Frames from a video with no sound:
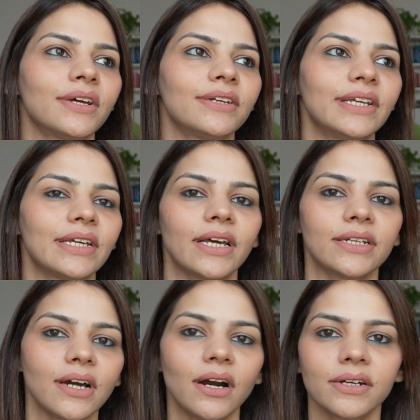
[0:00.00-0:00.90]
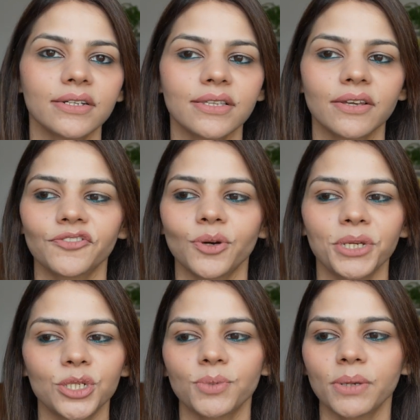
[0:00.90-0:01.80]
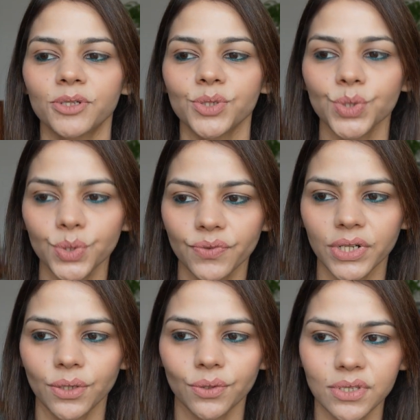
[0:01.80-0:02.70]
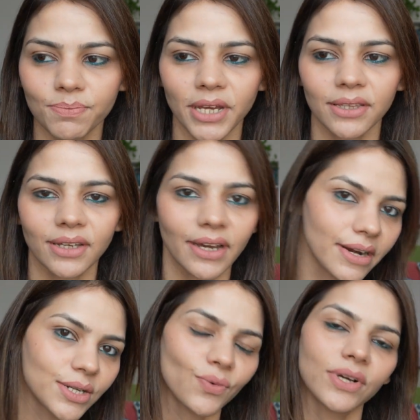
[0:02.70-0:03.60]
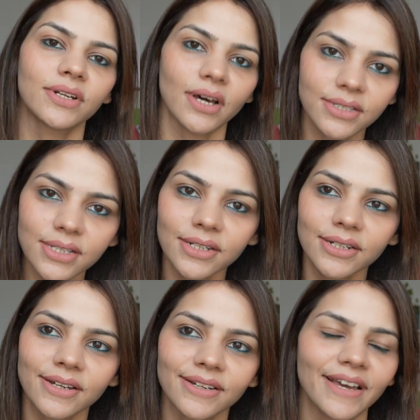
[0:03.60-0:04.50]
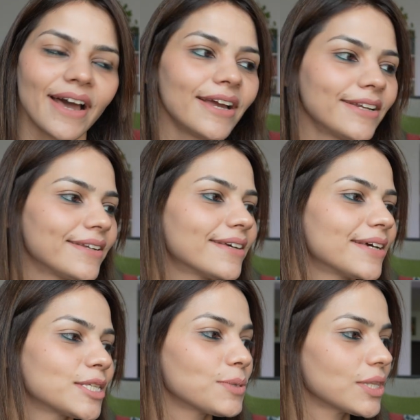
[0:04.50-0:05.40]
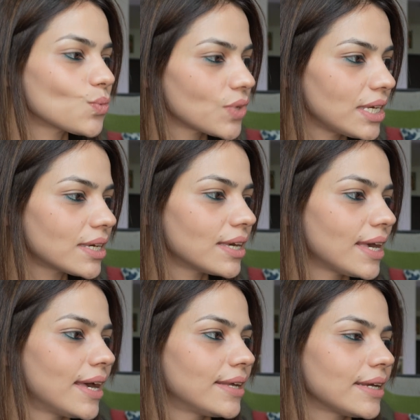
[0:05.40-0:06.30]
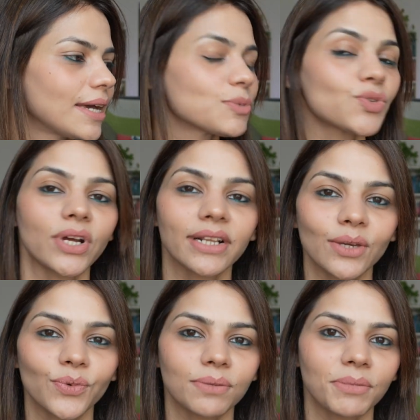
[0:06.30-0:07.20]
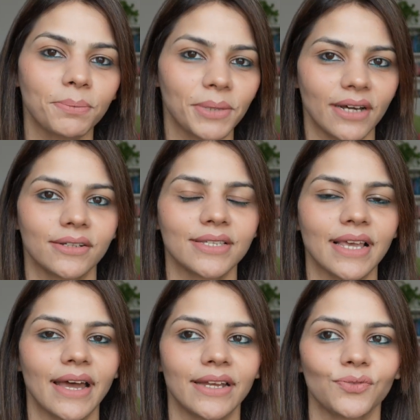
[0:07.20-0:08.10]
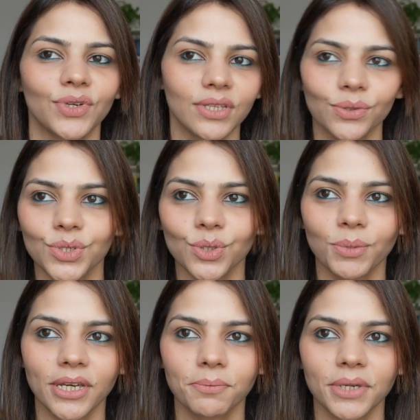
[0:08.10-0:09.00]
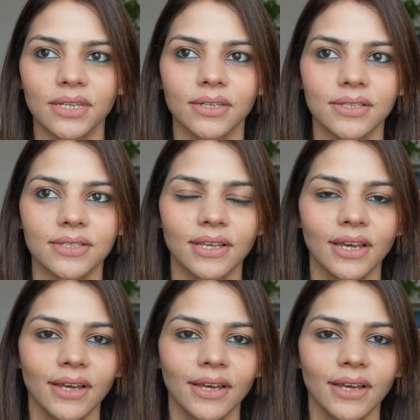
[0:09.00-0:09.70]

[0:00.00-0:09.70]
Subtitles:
daylight hours for me to be able to shoot videos, but the current one doesn't. And it's been a week and I'm struggling with my plants and with YouTubing because